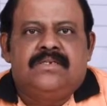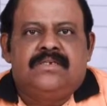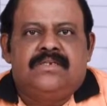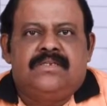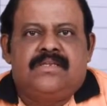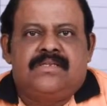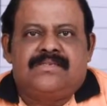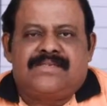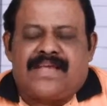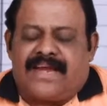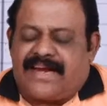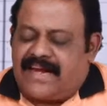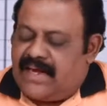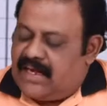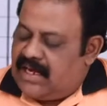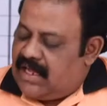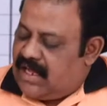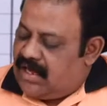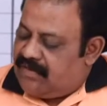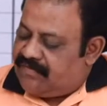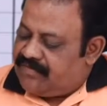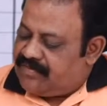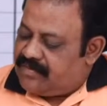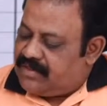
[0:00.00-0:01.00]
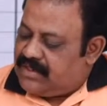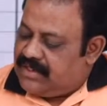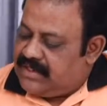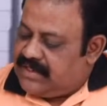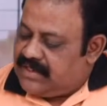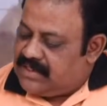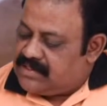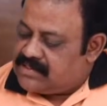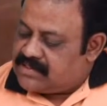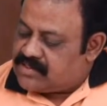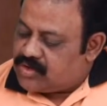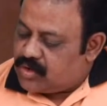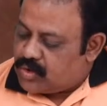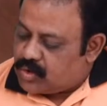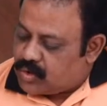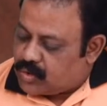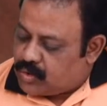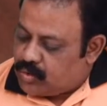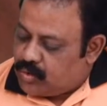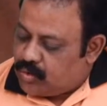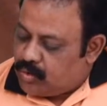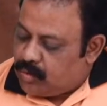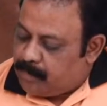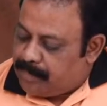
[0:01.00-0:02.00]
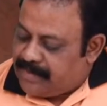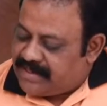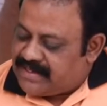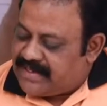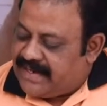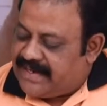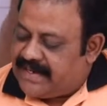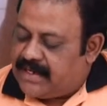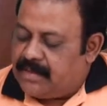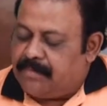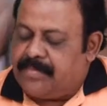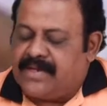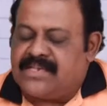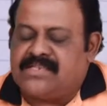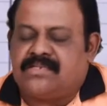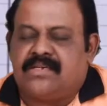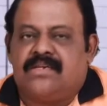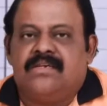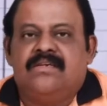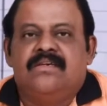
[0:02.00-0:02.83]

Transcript: In the second half, it is 2.80 rupees.